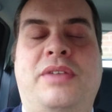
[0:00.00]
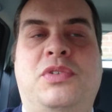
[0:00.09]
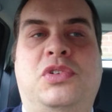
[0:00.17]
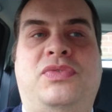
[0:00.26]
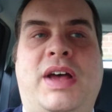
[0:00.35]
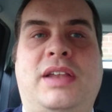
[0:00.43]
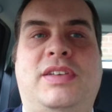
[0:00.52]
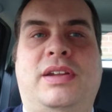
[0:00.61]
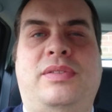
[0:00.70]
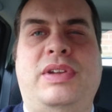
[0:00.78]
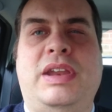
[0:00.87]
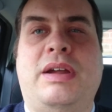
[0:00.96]
Of course, that's
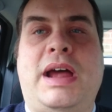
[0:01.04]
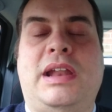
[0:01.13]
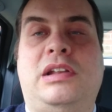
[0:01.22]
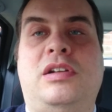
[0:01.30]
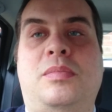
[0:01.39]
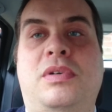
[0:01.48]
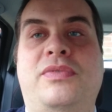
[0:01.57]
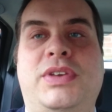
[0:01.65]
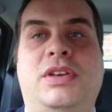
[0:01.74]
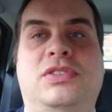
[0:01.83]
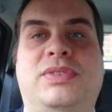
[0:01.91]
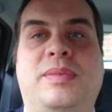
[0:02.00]
had, you know, had a lot more
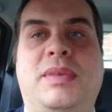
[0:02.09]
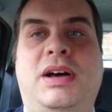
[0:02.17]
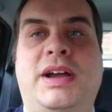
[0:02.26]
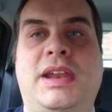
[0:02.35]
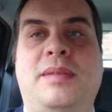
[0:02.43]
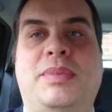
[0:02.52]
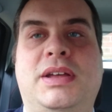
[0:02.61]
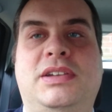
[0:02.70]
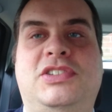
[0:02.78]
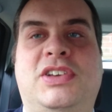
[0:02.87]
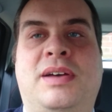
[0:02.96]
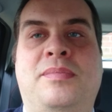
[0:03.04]
views than mine,
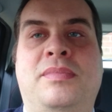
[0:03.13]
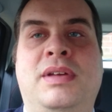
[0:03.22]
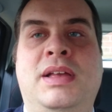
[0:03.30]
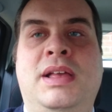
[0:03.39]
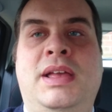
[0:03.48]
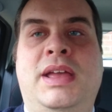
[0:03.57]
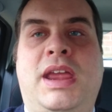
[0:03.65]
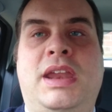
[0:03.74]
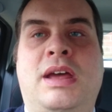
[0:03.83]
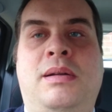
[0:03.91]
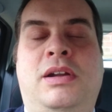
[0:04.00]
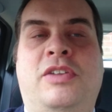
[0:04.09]
but you
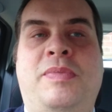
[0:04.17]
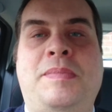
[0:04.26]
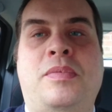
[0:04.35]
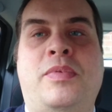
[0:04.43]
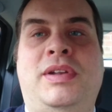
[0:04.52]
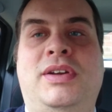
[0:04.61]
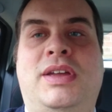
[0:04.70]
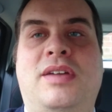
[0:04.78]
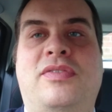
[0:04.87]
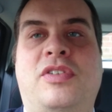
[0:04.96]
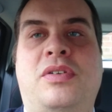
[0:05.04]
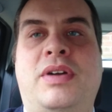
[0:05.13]
know, a lot of people were
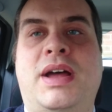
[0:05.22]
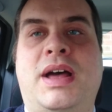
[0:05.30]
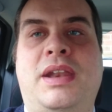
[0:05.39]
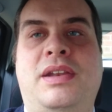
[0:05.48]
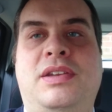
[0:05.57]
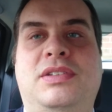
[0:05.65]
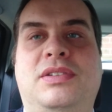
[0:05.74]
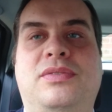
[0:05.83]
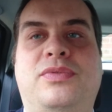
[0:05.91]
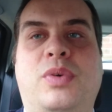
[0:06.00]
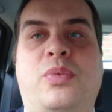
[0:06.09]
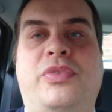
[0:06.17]
looking for it, and
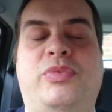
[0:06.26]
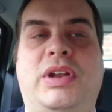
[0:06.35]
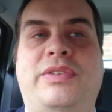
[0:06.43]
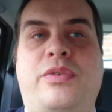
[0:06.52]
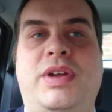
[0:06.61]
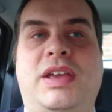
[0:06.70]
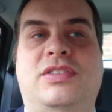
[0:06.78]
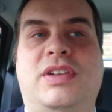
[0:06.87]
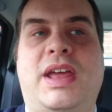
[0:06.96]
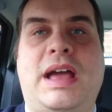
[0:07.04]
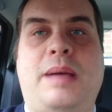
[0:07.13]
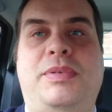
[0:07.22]
for whatever
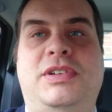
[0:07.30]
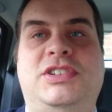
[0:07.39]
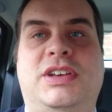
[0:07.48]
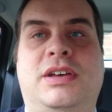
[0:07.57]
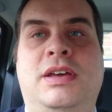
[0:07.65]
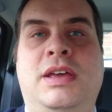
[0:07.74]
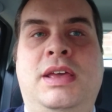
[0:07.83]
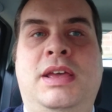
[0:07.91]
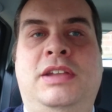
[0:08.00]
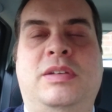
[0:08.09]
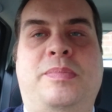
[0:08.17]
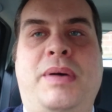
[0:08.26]
reason, it happened to
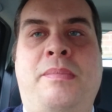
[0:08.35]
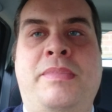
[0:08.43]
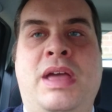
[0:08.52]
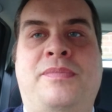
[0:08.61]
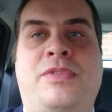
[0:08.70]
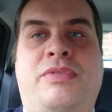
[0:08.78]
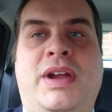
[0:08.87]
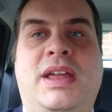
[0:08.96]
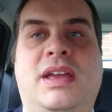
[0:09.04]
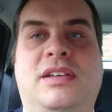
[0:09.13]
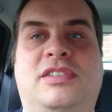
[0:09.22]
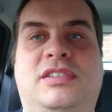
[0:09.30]
bump me up the
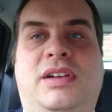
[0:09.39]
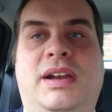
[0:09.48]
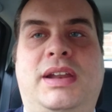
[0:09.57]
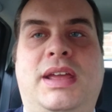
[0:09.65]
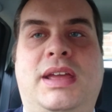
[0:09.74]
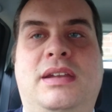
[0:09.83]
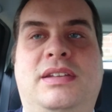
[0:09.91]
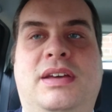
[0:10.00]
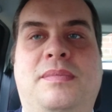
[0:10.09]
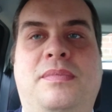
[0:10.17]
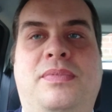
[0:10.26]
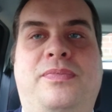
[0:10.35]
rankings slightly, and
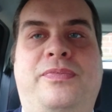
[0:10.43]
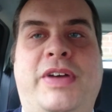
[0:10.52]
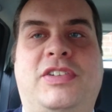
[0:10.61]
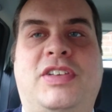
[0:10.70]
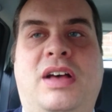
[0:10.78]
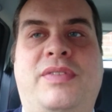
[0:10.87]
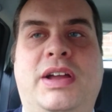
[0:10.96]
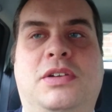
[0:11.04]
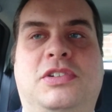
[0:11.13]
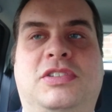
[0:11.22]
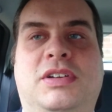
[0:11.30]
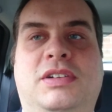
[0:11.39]
that's how that
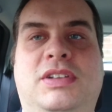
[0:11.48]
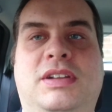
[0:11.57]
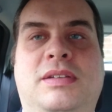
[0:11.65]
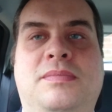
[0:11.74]
got started.